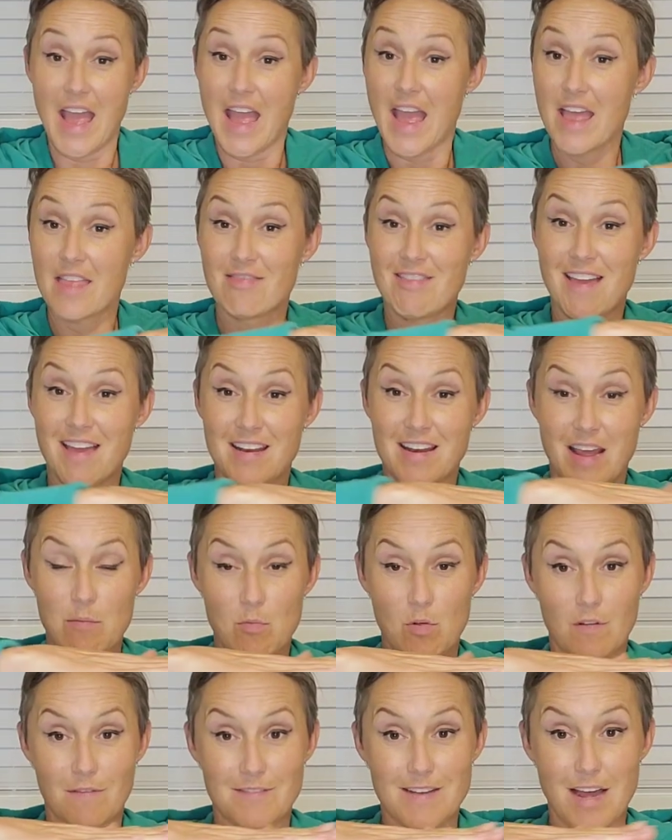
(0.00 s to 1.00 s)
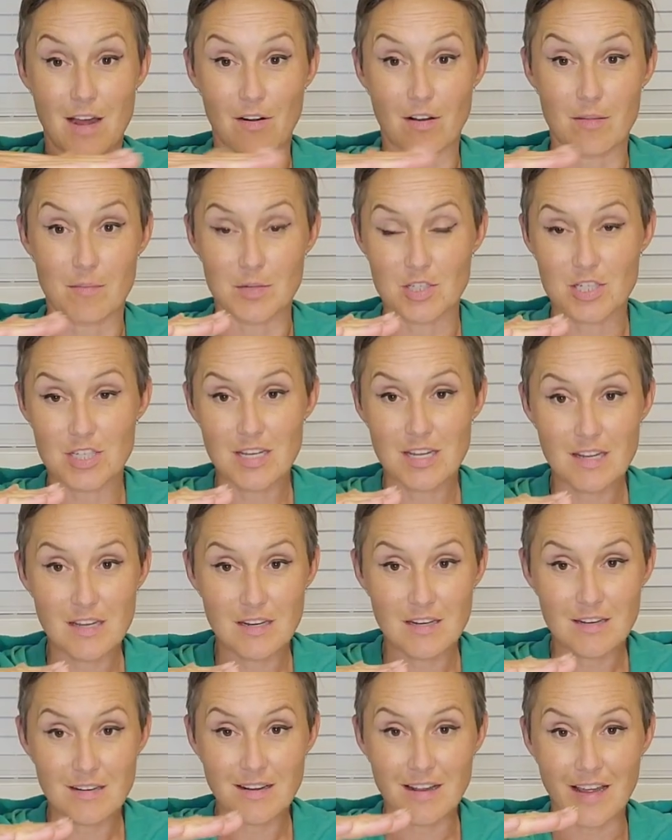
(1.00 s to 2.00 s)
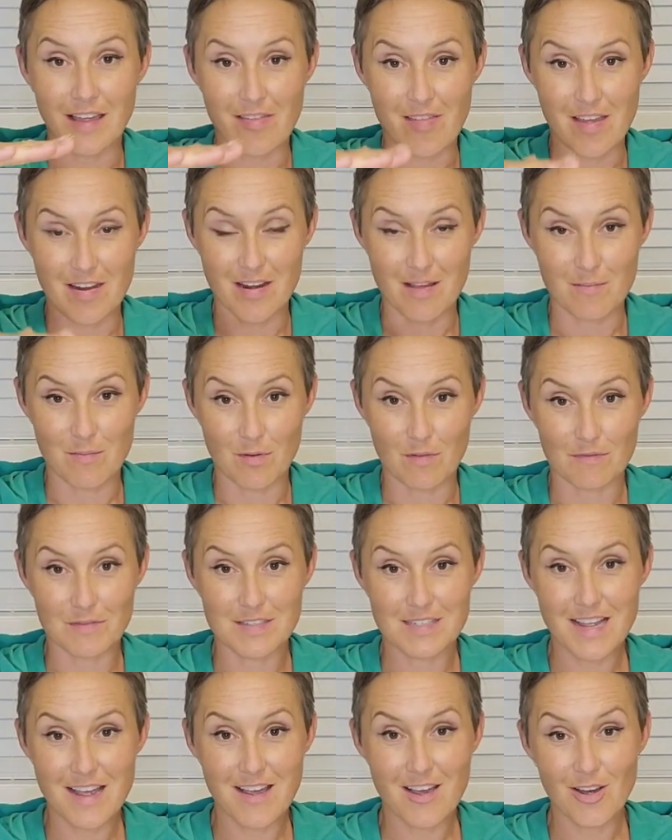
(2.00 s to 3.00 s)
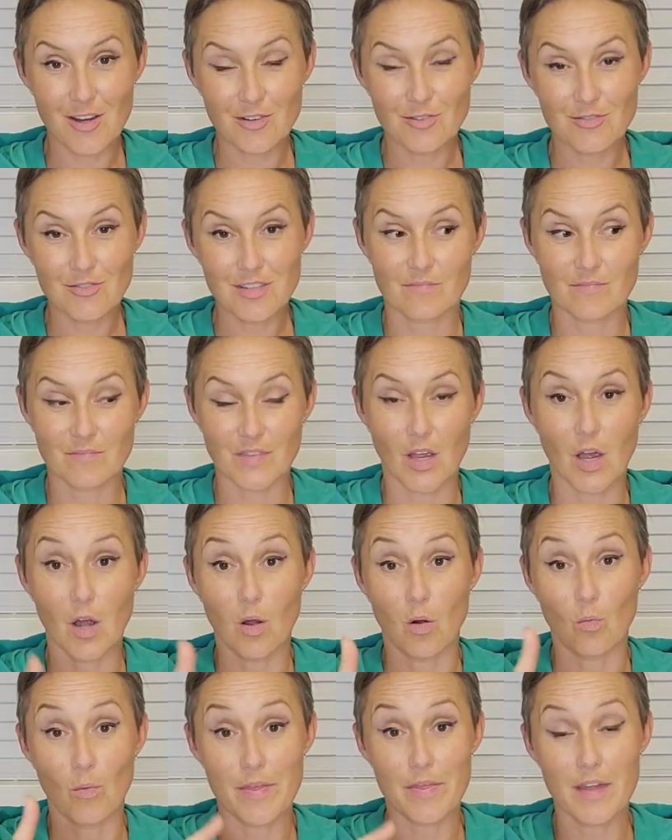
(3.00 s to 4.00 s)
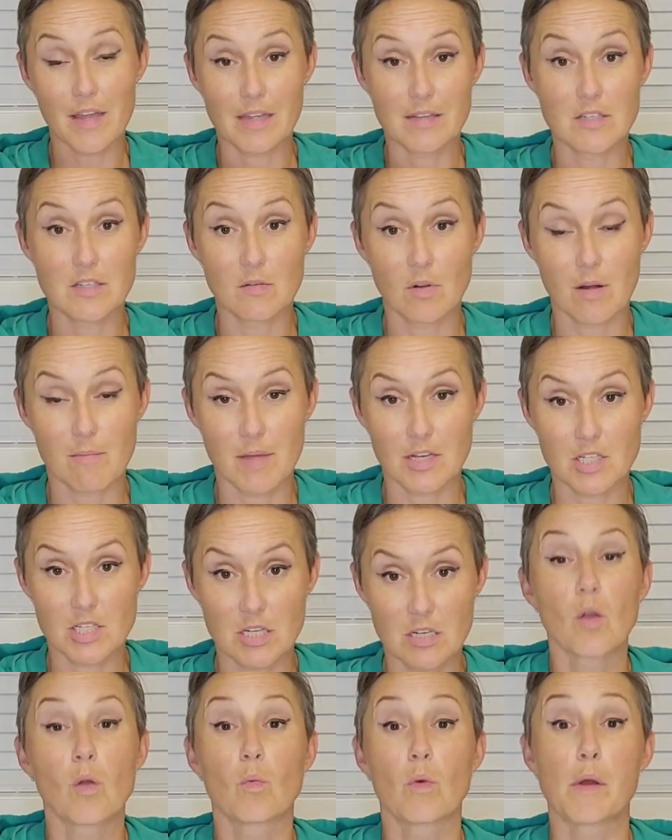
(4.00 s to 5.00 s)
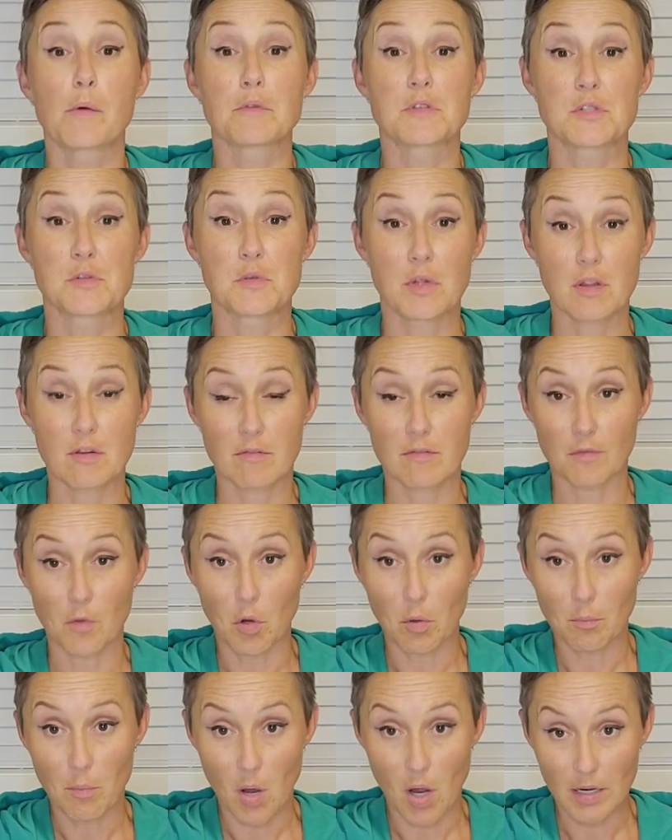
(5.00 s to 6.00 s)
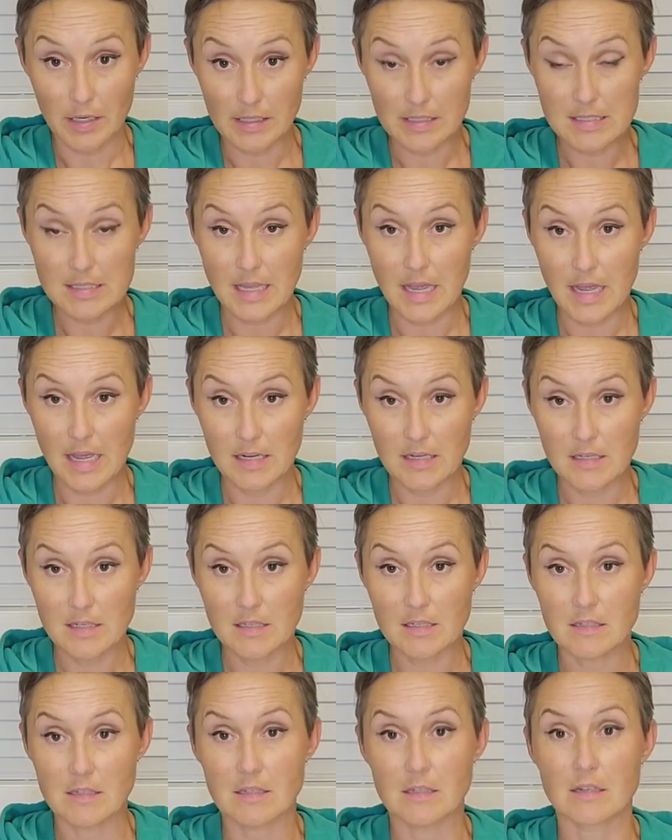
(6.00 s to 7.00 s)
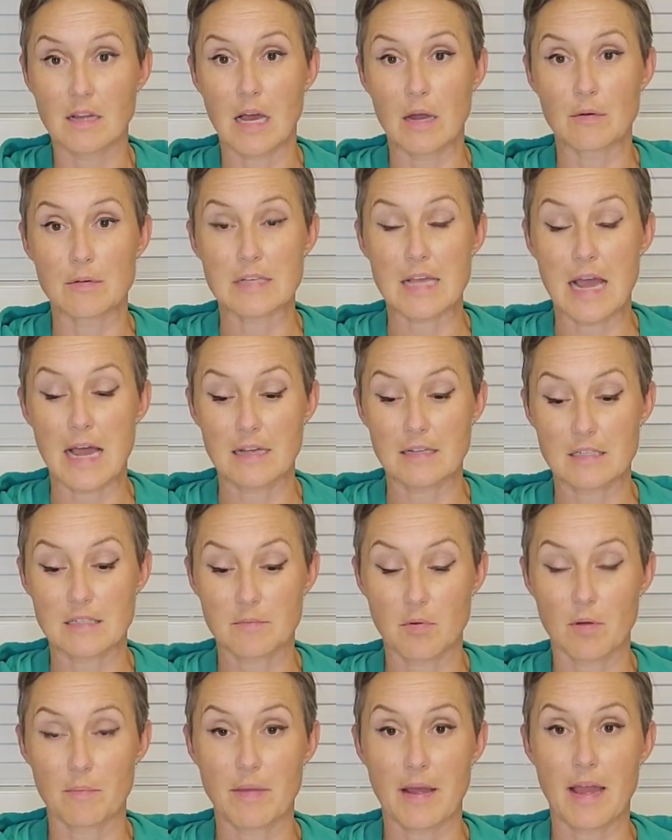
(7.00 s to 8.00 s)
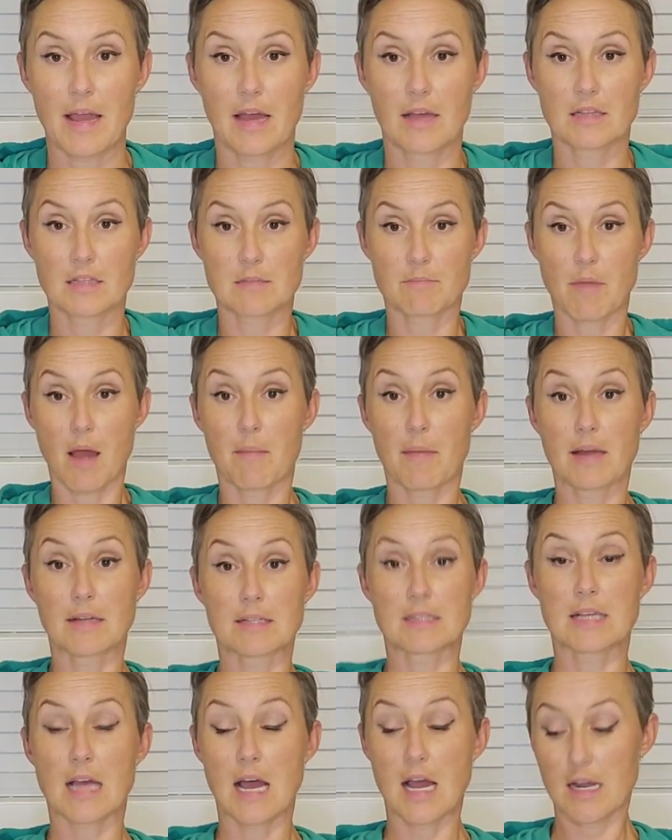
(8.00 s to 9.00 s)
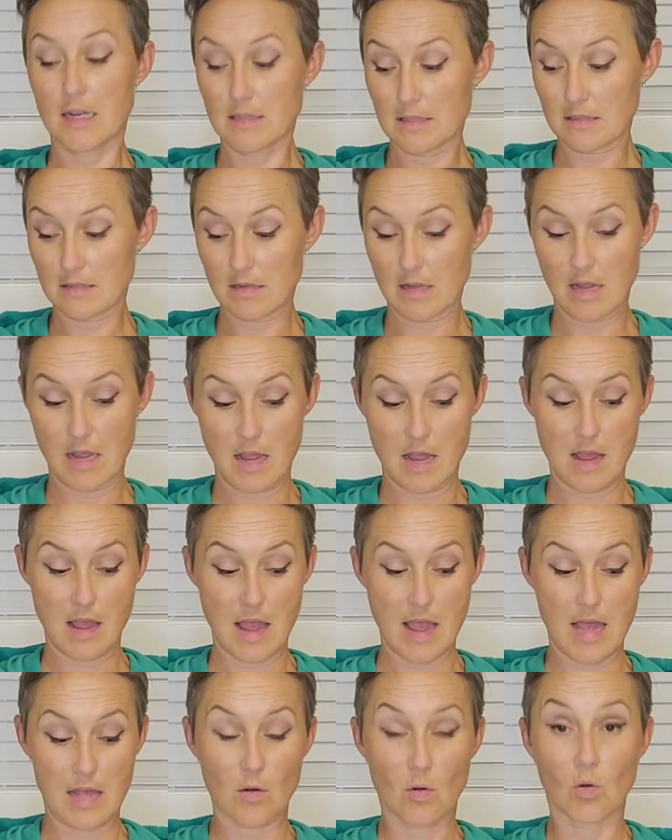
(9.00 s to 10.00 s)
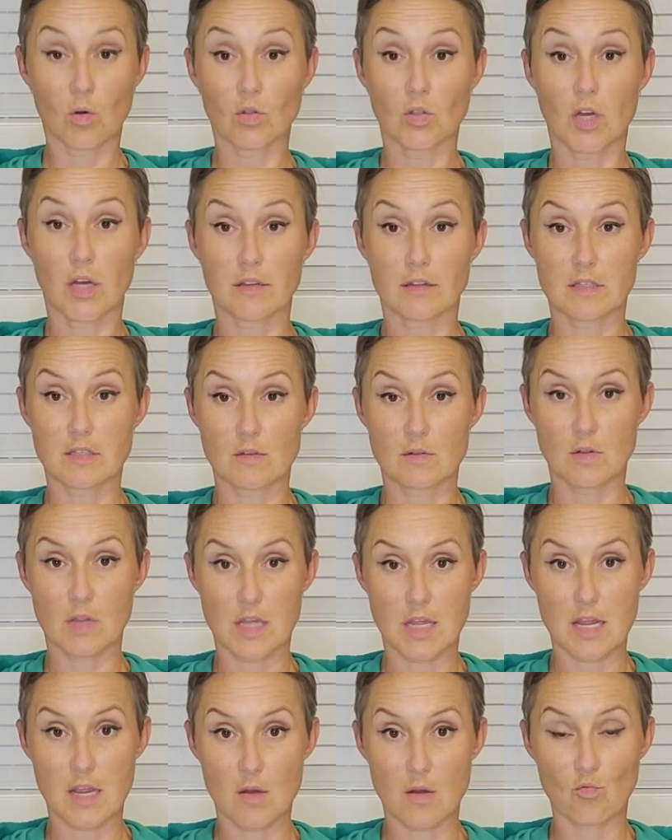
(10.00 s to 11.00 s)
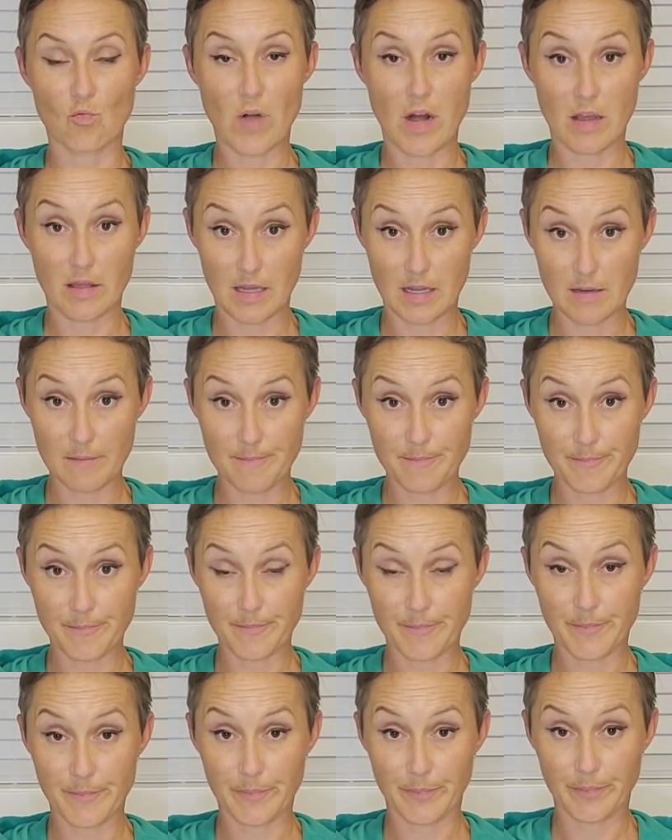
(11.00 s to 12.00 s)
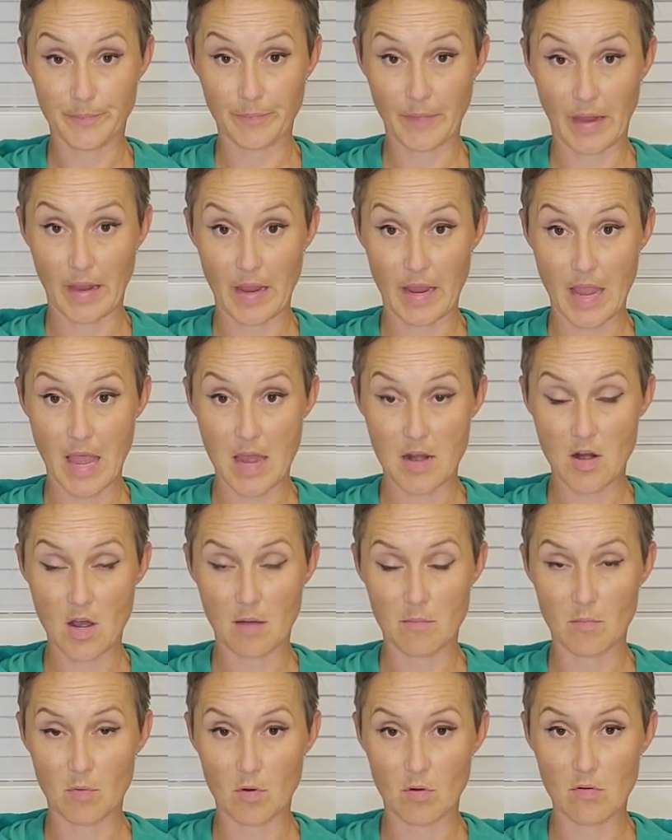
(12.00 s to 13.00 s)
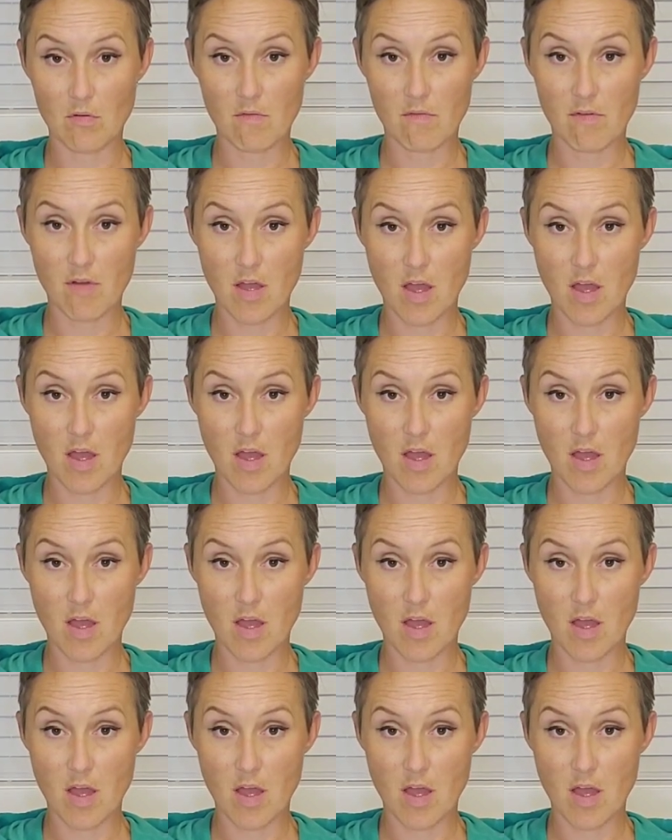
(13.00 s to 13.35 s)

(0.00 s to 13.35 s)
and then I moved out of the machine, and then I moved down. Oh, one thing I do want to mention, when I was doing the full body scan, I was asked to put my hands by my sides and hold on to the railing and not move.